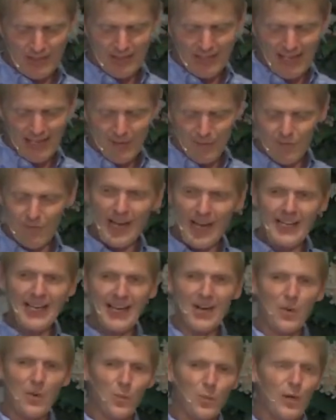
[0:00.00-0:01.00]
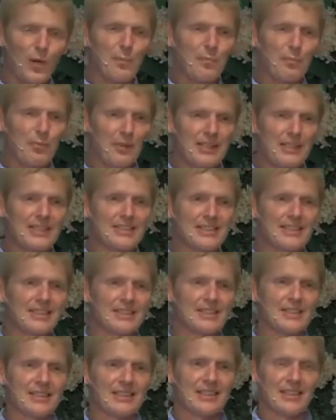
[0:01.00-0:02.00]
and find out what
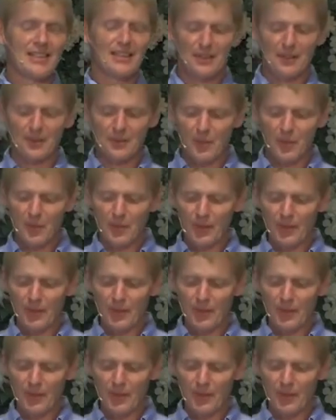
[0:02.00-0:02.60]
pleases the Lord.